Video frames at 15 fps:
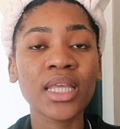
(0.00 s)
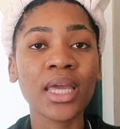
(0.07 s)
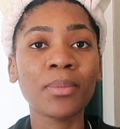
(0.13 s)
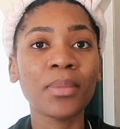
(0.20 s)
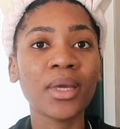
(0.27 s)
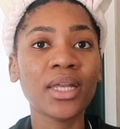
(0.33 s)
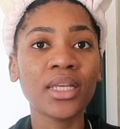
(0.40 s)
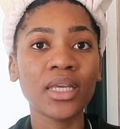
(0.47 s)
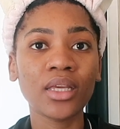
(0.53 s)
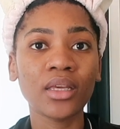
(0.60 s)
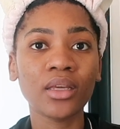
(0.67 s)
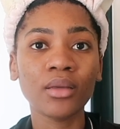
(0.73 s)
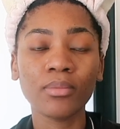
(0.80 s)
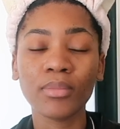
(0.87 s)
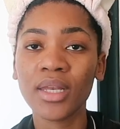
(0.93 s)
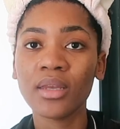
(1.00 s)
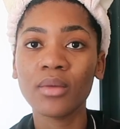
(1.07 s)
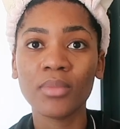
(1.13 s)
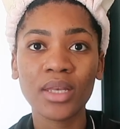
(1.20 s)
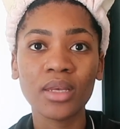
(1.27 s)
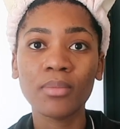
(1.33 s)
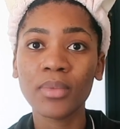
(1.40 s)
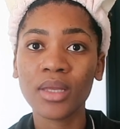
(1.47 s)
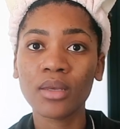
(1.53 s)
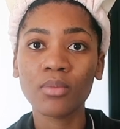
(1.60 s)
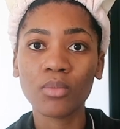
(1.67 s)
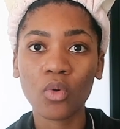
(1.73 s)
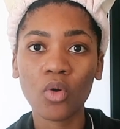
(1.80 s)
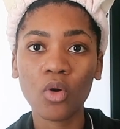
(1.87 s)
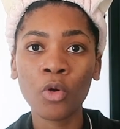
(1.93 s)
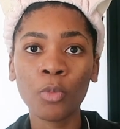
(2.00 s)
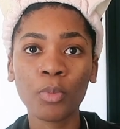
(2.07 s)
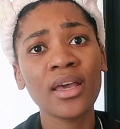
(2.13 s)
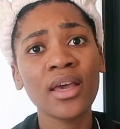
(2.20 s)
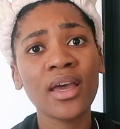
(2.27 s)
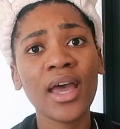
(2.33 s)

There are many more.